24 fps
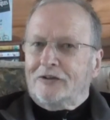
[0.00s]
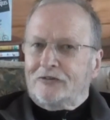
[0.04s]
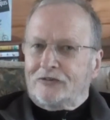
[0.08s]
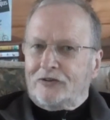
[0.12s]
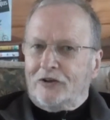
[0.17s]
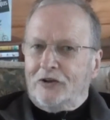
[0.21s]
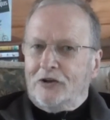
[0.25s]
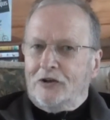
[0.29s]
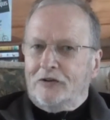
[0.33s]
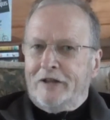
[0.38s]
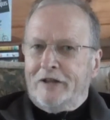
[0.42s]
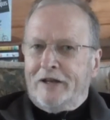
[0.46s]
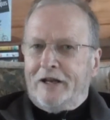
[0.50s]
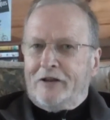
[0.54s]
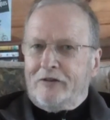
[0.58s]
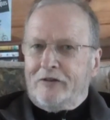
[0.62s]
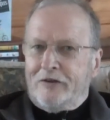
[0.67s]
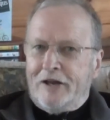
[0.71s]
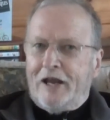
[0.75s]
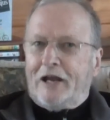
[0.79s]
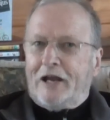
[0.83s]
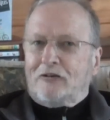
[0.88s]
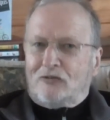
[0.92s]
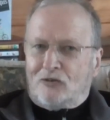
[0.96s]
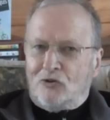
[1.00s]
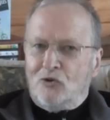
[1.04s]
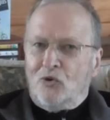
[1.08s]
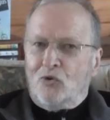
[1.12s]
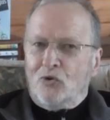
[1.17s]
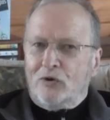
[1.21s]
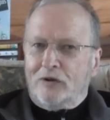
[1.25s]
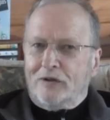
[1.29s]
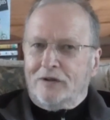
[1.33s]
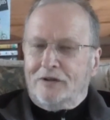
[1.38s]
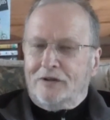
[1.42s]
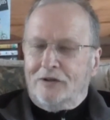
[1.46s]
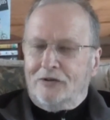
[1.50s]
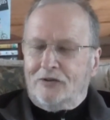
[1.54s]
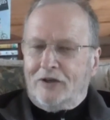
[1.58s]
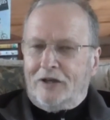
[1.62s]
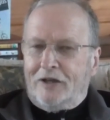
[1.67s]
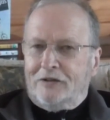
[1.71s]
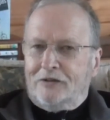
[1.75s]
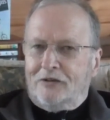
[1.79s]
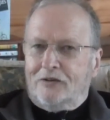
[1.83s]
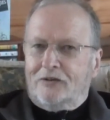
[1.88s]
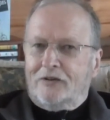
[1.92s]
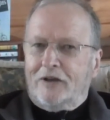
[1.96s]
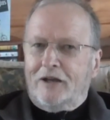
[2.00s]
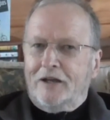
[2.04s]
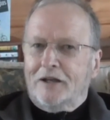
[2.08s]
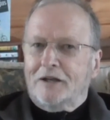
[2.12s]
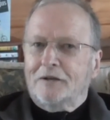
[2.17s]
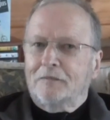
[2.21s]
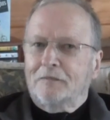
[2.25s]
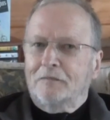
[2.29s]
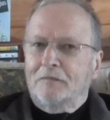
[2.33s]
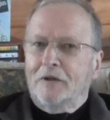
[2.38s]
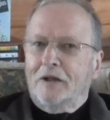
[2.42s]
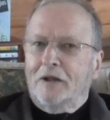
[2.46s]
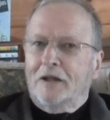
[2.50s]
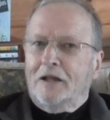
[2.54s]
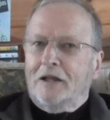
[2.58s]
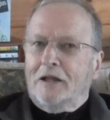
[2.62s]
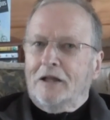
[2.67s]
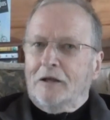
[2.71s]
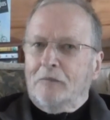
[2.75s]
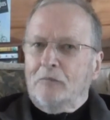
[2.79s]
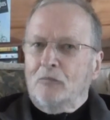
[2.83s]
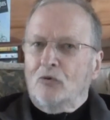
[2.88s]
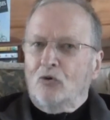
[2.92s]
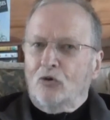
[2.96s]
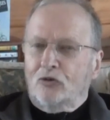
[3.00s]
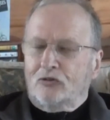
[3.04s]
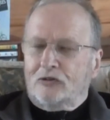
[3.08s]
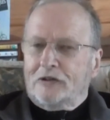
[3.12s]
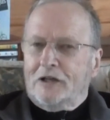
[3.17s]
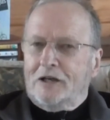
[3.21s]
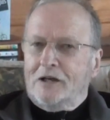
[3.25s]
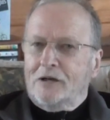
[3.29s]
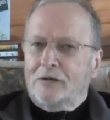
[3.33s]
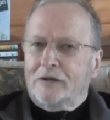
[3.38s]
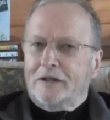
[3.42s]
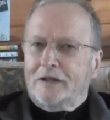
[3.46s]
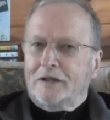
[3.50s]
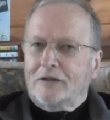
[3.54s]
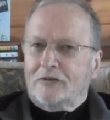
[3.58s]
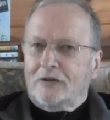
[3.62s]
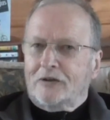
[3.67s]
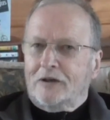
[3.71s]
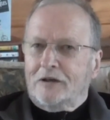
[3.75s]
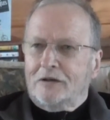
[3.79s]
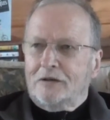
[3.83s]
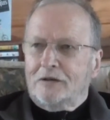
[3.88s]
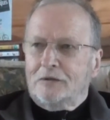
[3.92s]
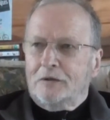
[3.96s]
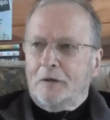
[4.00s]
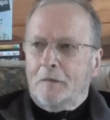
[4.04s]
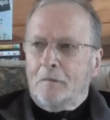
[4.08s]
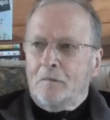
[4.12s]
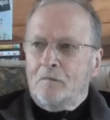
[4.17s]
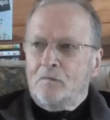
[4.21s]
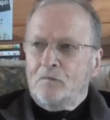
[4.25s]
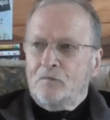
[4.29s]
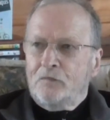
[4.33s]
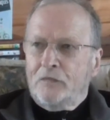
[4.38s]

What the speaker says: so the next corner you tend to take more slowly. So